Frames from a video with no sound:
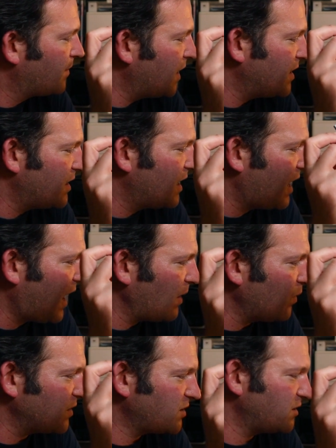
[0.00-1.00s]
But
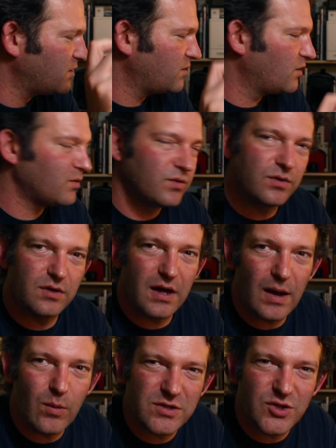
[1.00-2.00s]
I wasn't
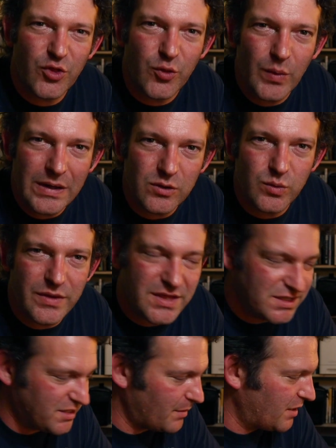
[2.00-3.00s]
I wasn't thrilled
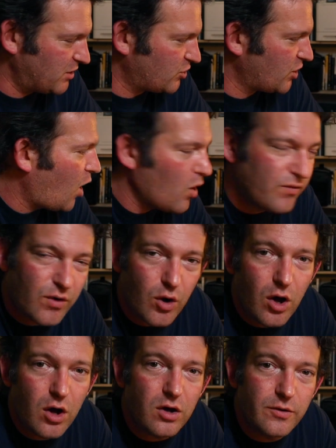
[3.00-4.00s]
with this image
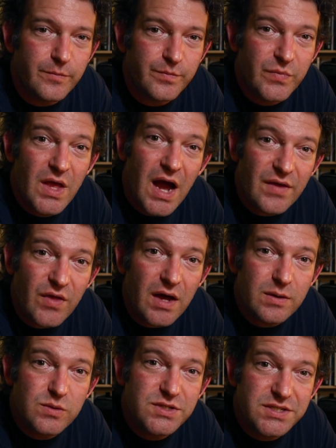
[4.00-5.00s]
overall. I
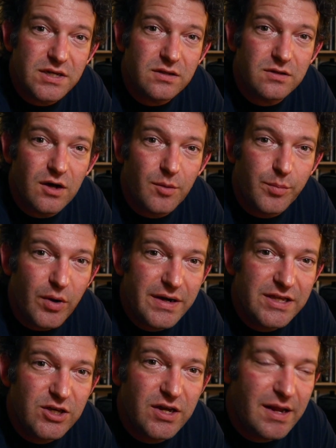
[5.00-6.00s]
thought it was still a
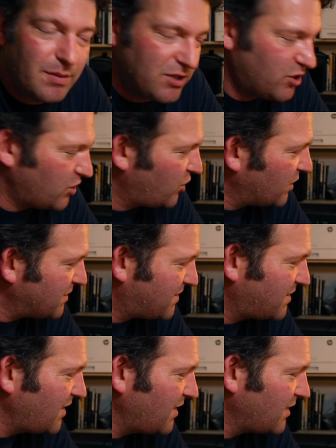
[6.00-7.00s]
pretty good image, and you can
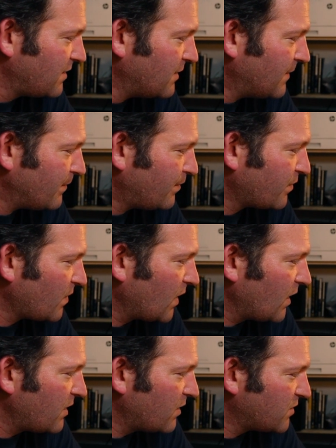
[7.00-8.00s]
see,
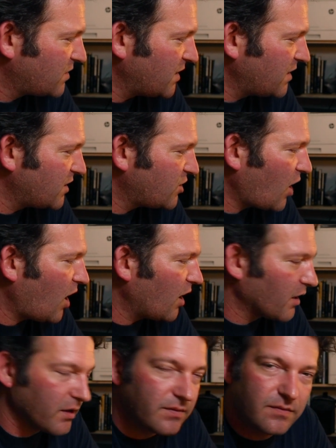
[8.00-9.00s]
you know, see the
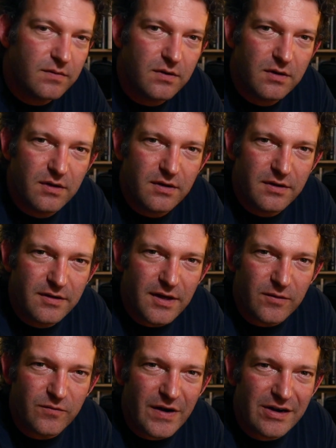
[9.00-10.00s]
dog,
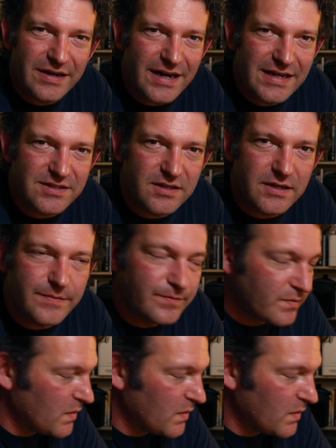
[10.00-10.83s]
you know, very nicely.